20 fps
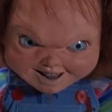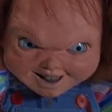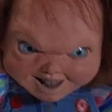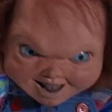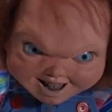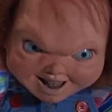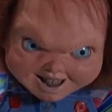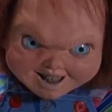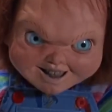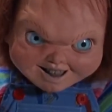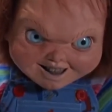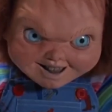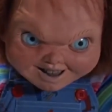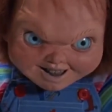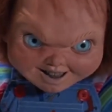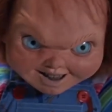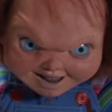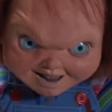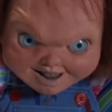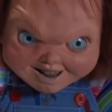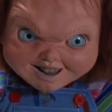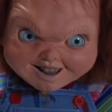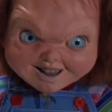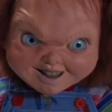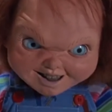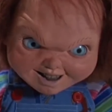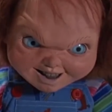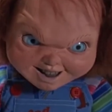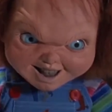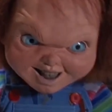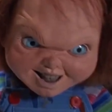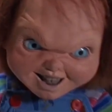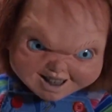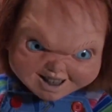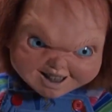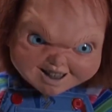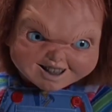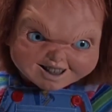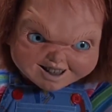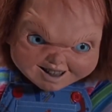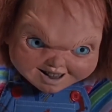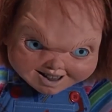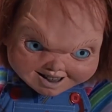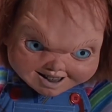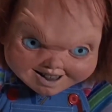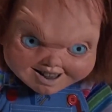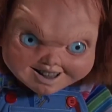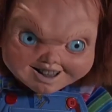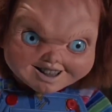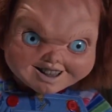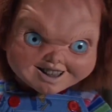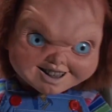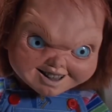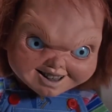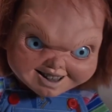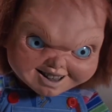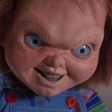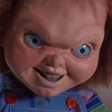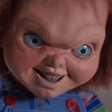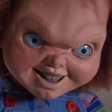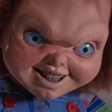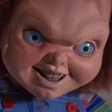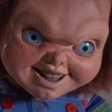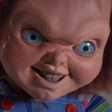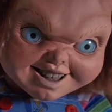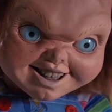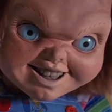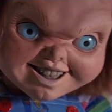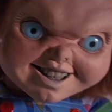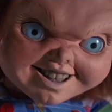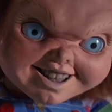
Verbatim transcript: the iconic killer doll. The Child's Play franchise has continued to